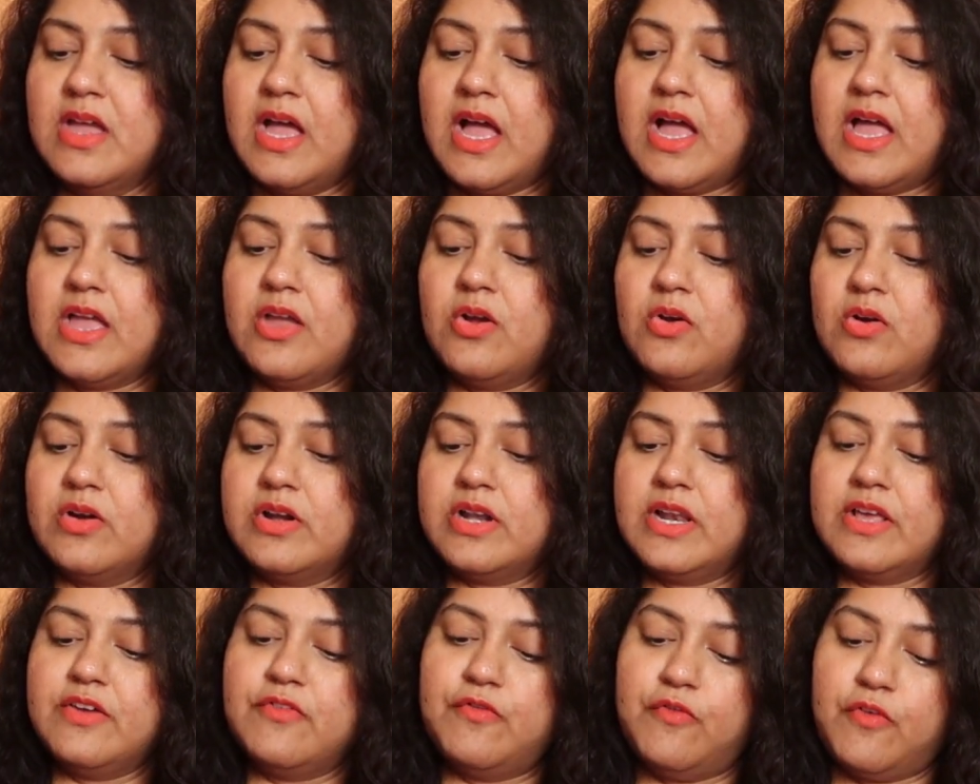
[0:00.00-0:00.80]
I
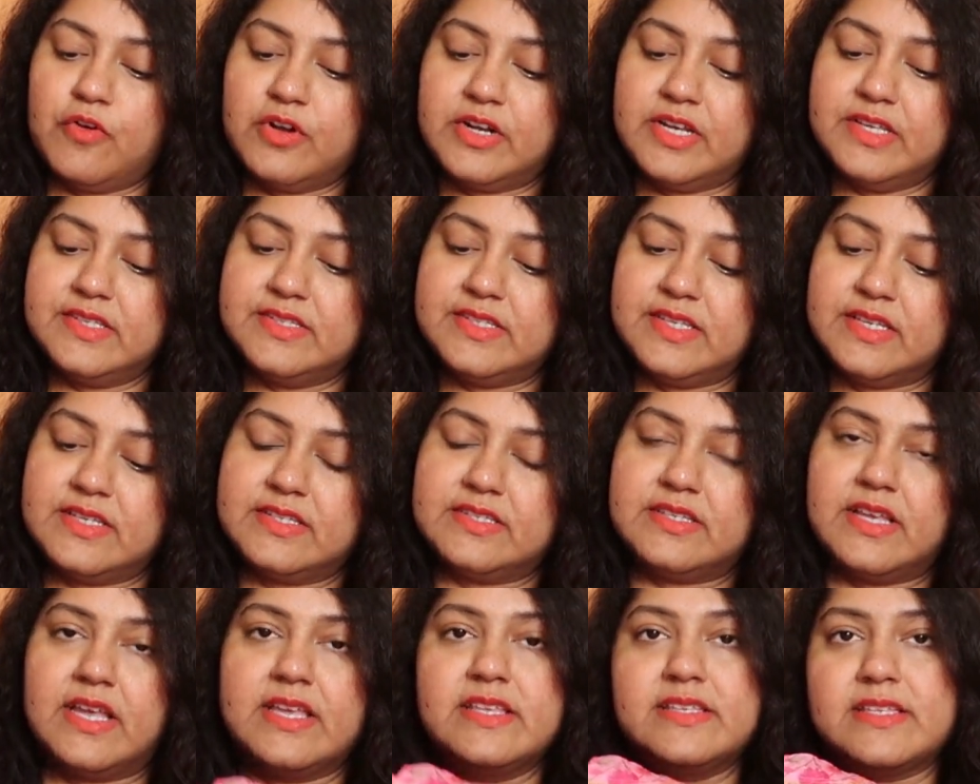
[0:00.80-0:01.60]
got like
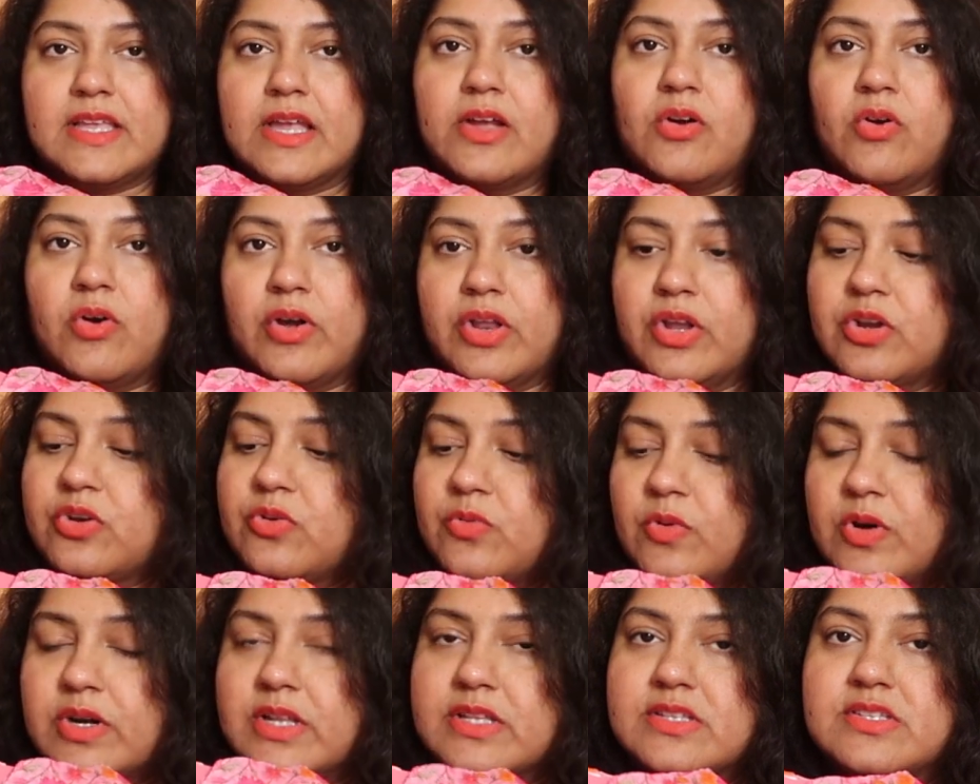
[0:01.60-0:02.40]
46 size according to
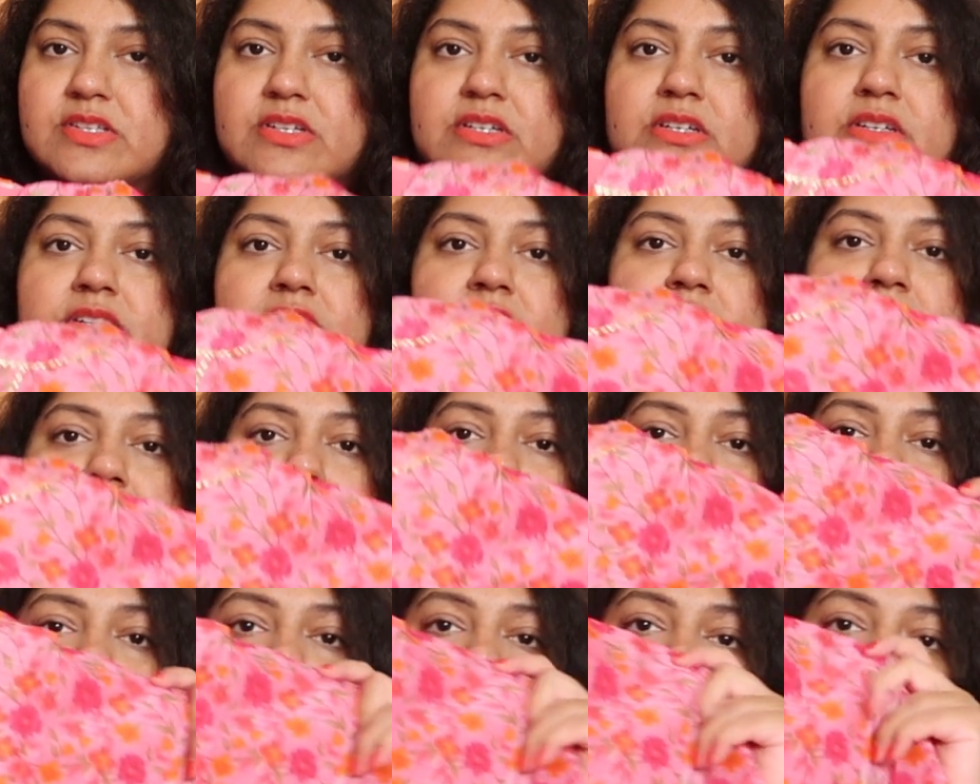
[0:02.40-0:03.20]
what it's written
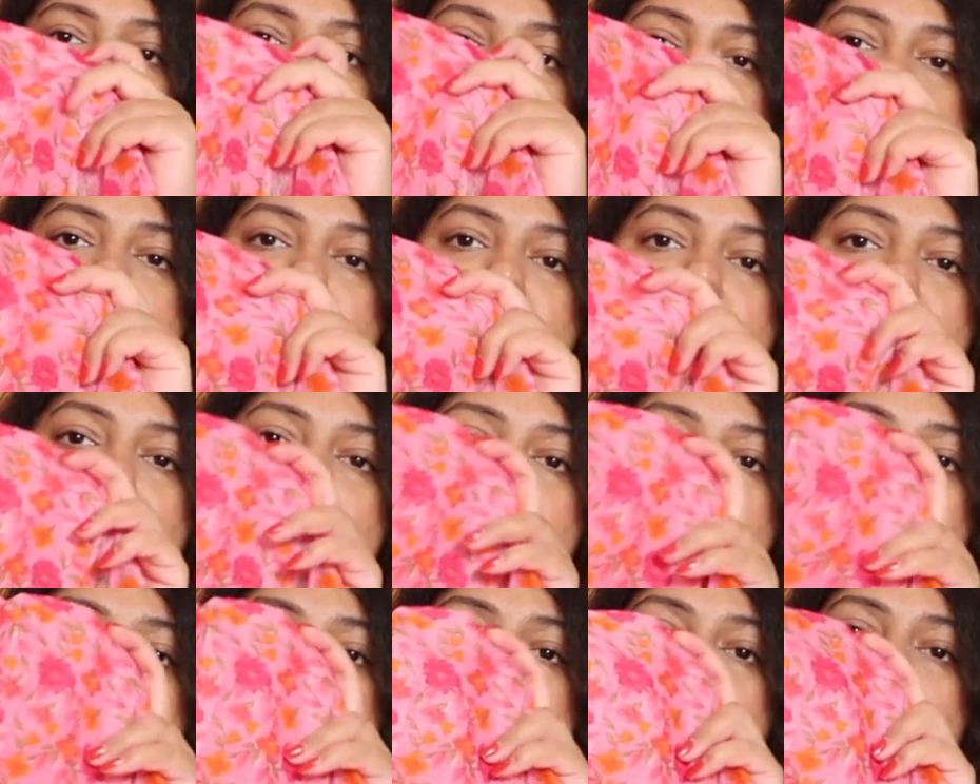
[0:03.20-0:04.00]
here. It's a
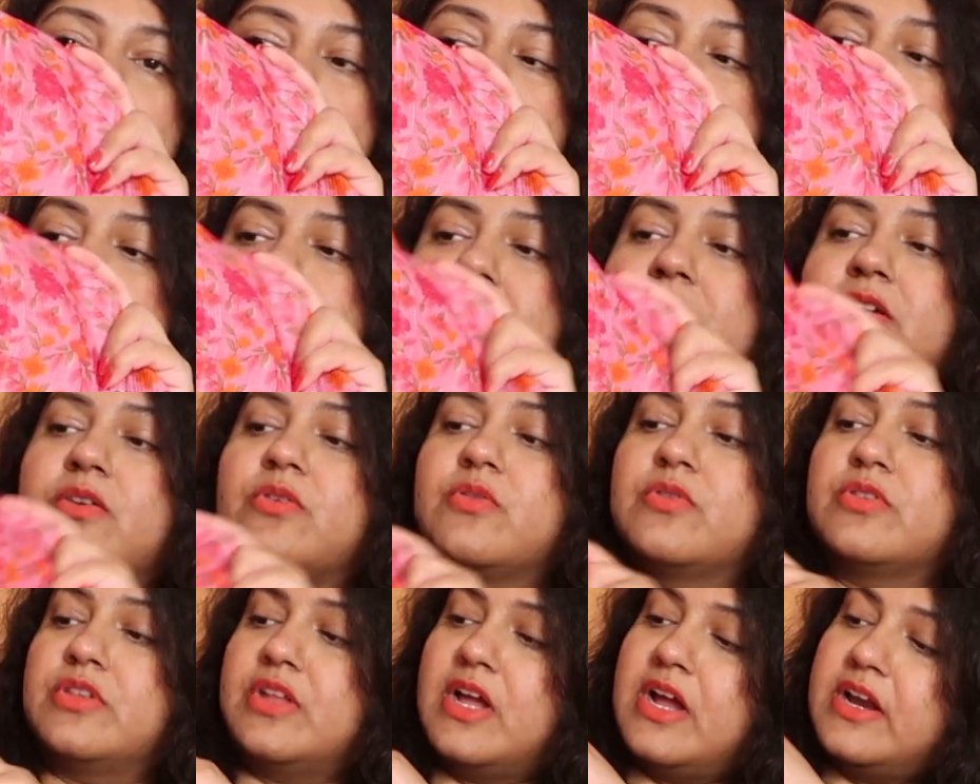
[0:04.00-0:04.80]
very pretty
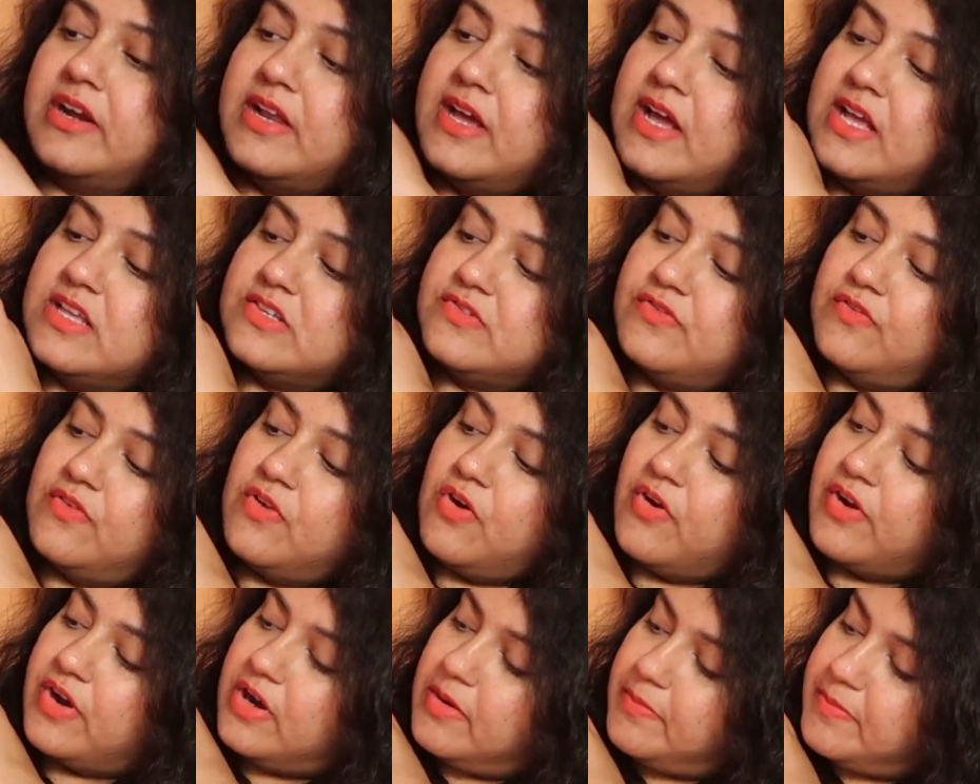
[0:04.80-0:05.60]
kurta. It has
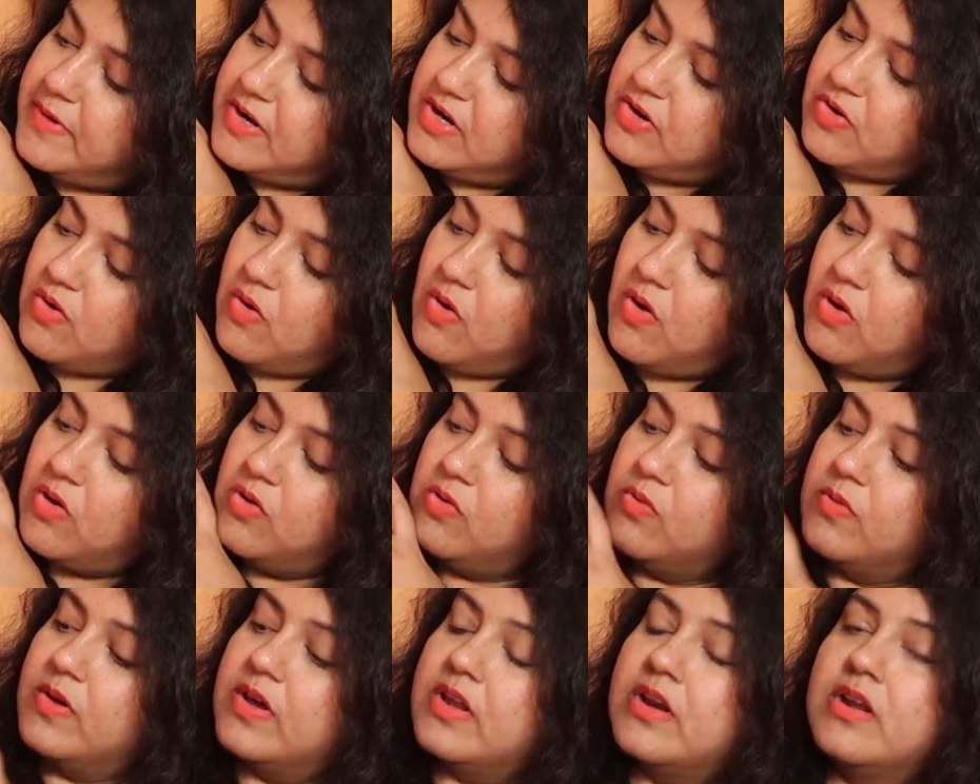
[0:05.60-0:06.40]
floral print all
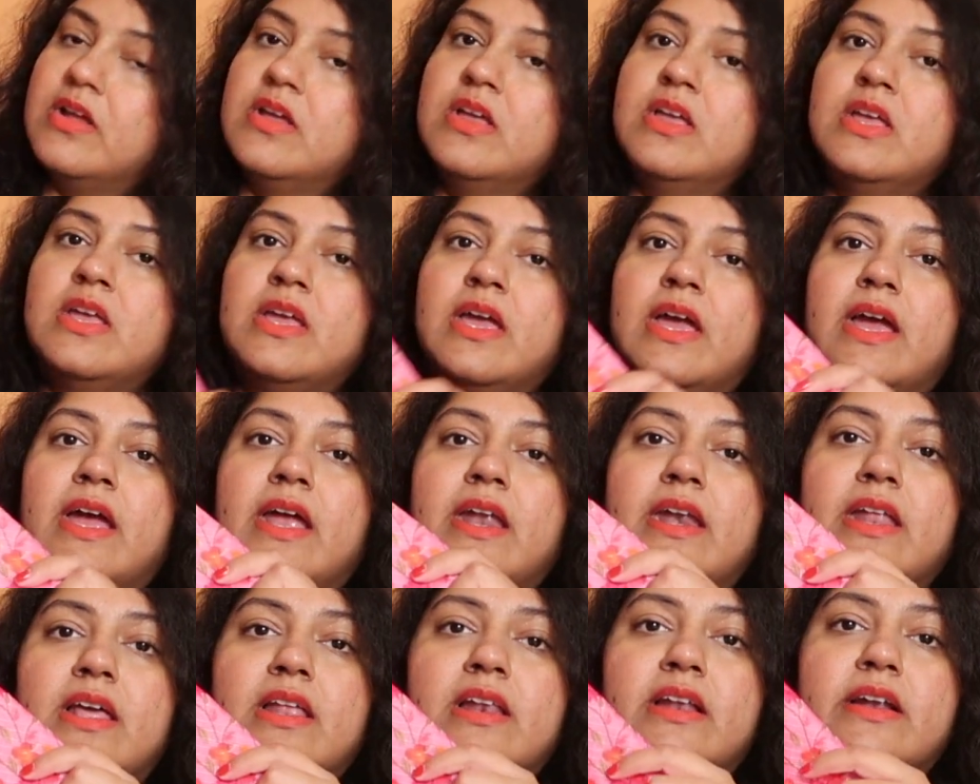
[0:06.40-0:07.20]
over
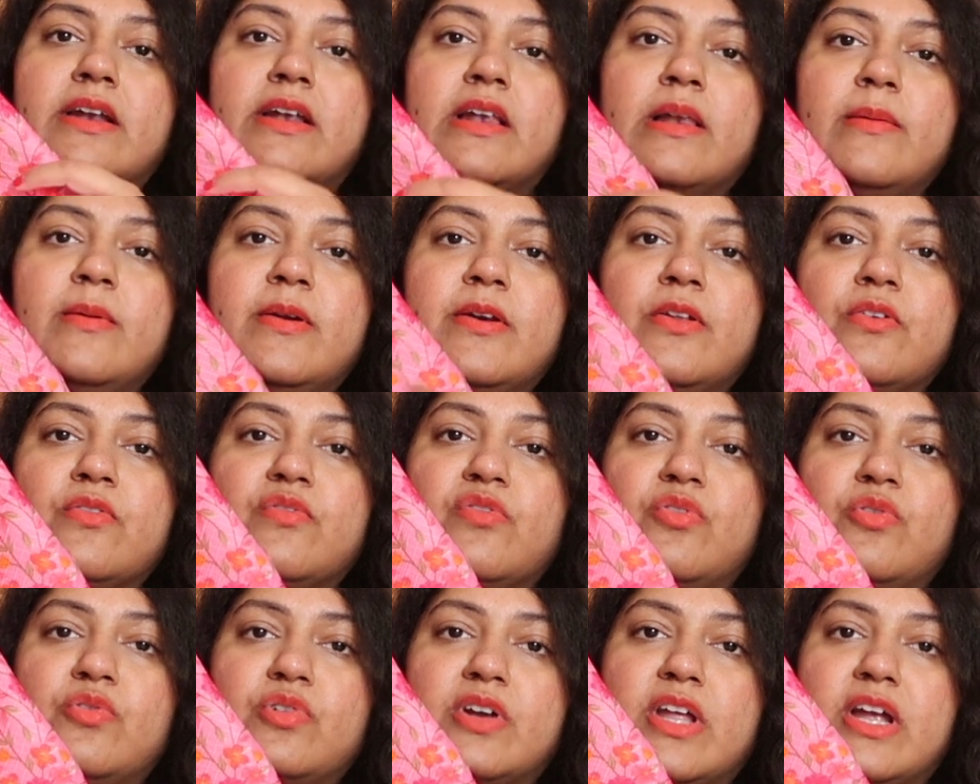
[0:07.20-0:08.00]
and a little bit of
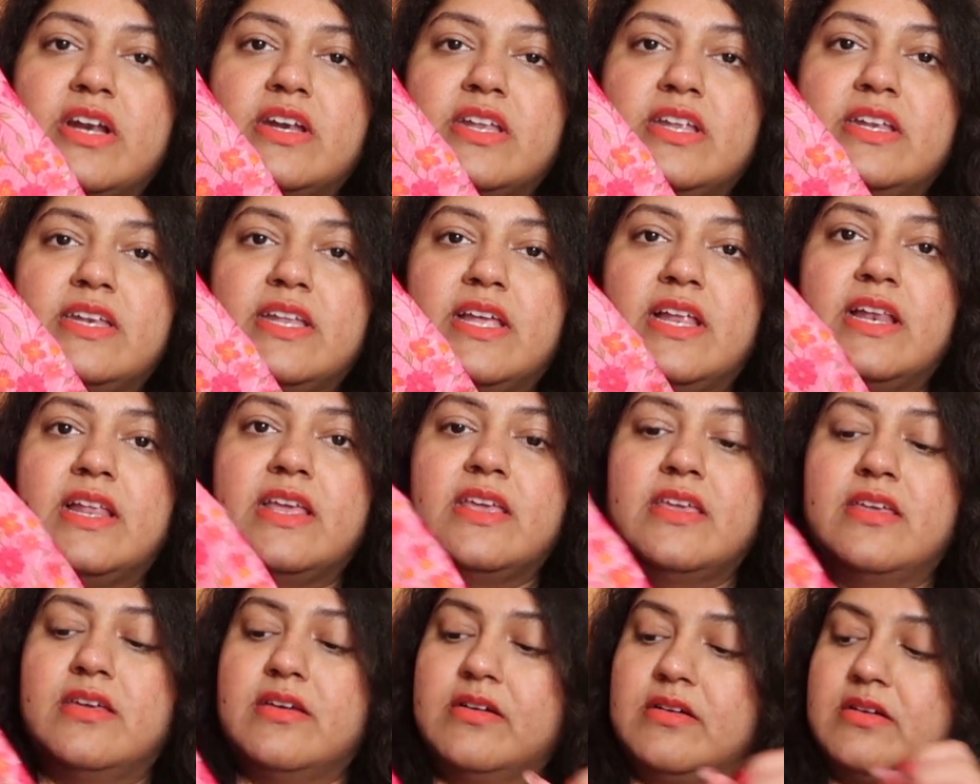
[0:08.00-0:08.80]
gota
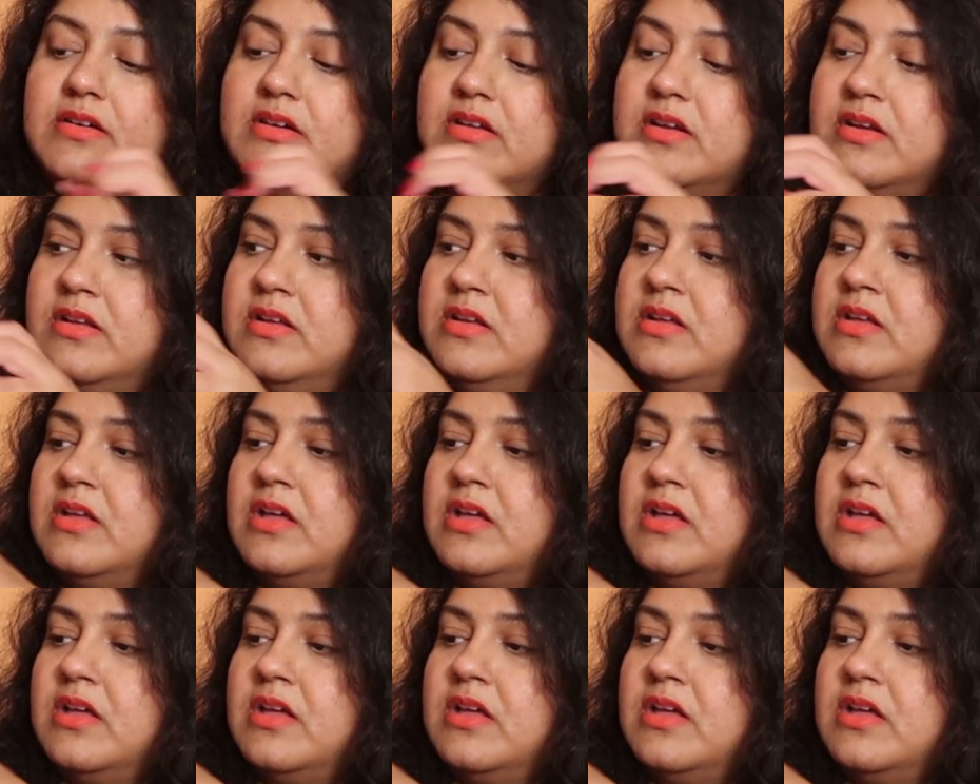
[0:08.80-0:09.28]
detailing here,